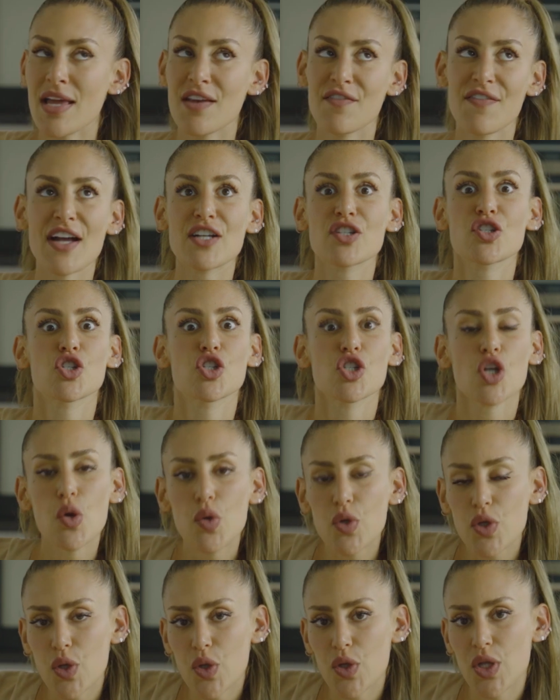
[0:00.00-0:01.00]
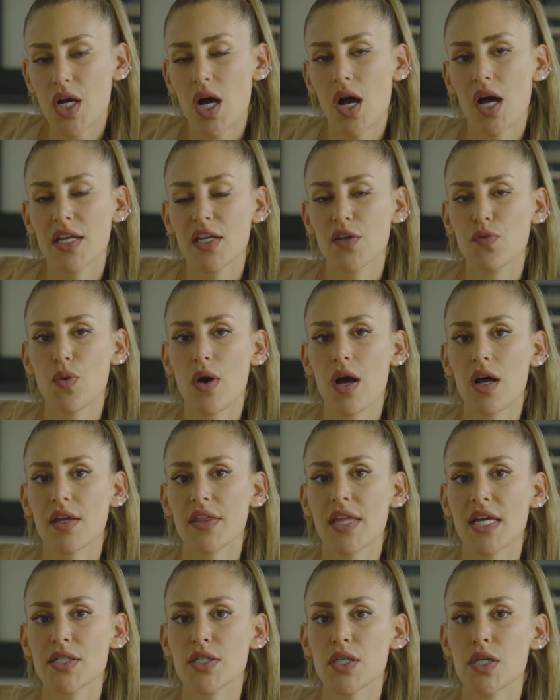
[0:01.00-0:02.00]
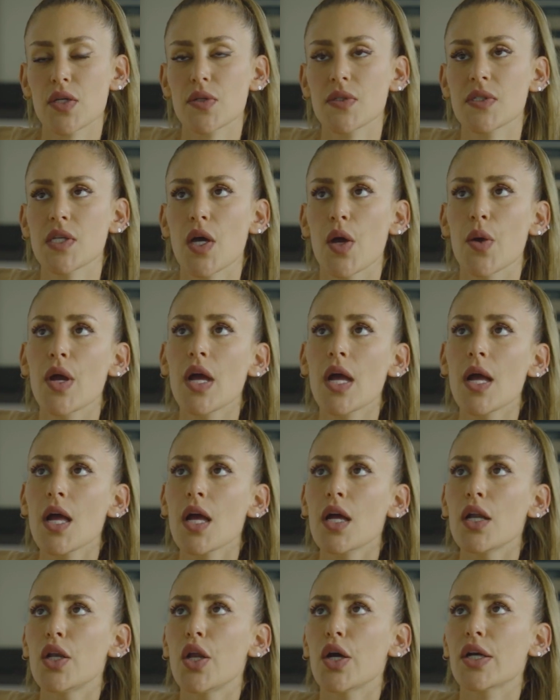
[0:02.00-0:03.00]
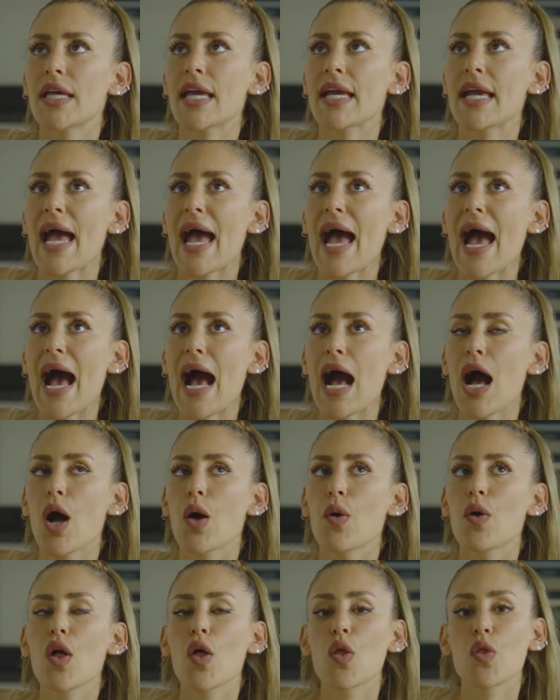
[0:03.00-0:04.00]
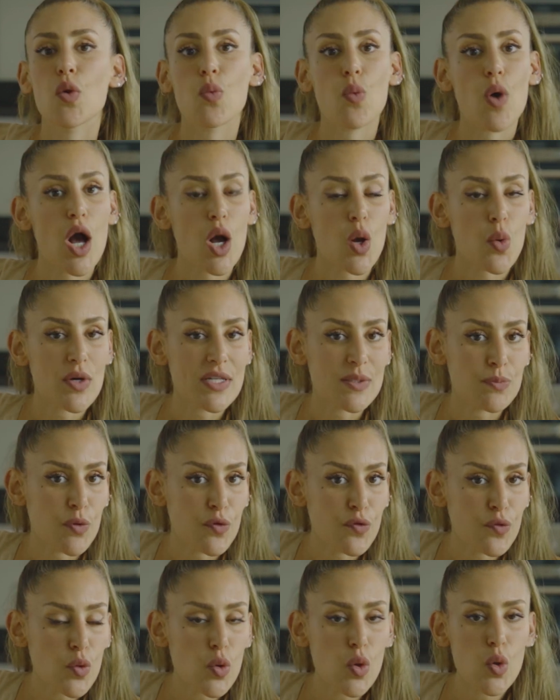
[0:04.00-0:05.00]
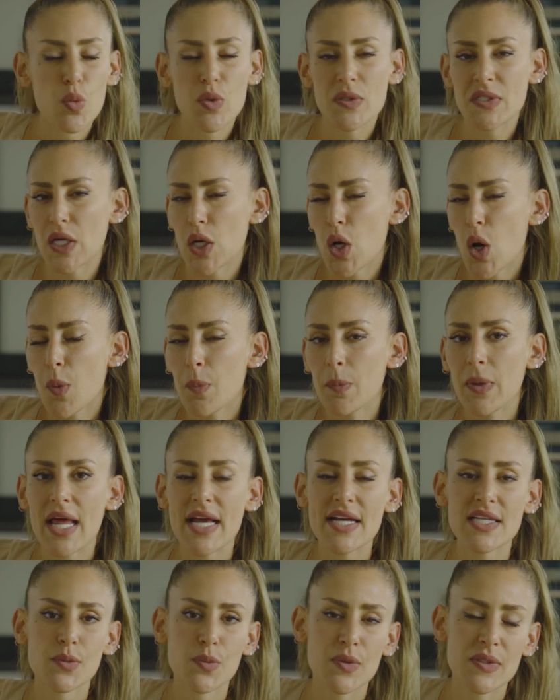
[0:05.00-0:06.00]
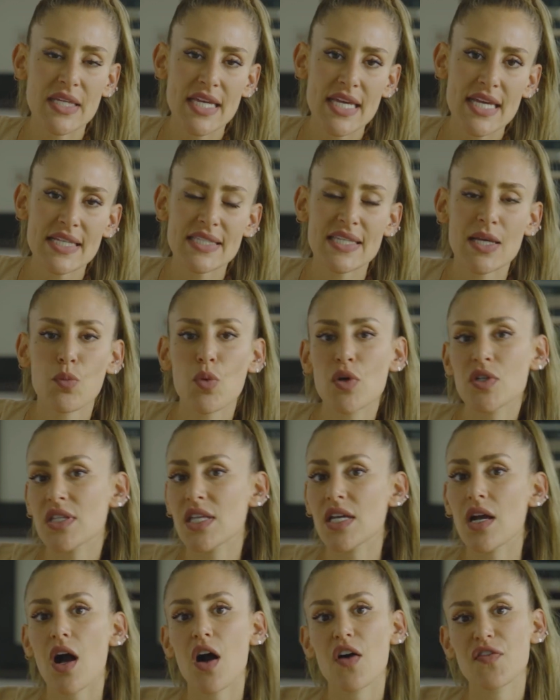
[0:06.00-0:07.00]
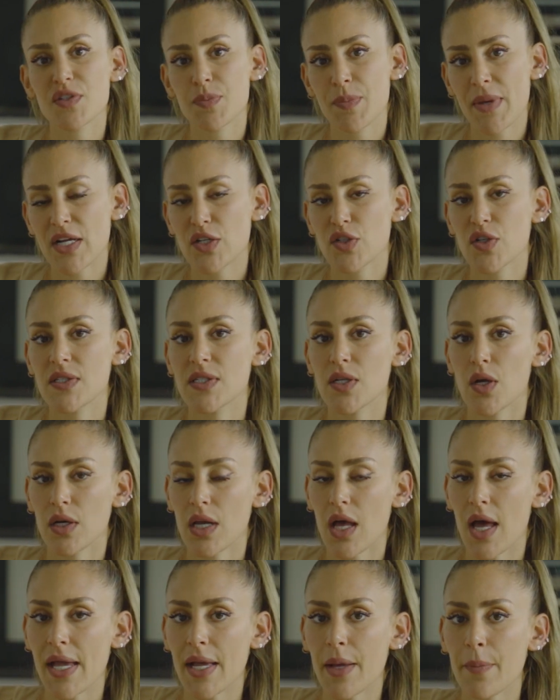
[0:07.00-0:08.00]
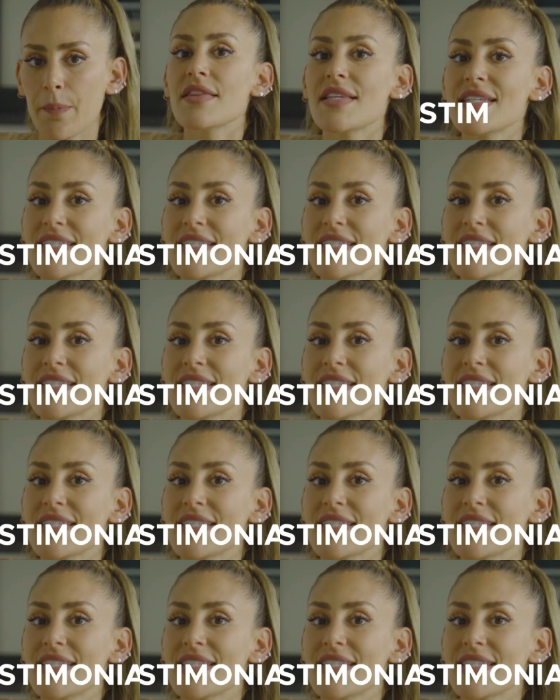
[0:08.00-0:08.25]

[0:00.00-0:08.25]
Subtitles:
in fact, show you the kind of work they do. So looking at how the work was before, was it complex, was it easy, and what do the after pictures look like?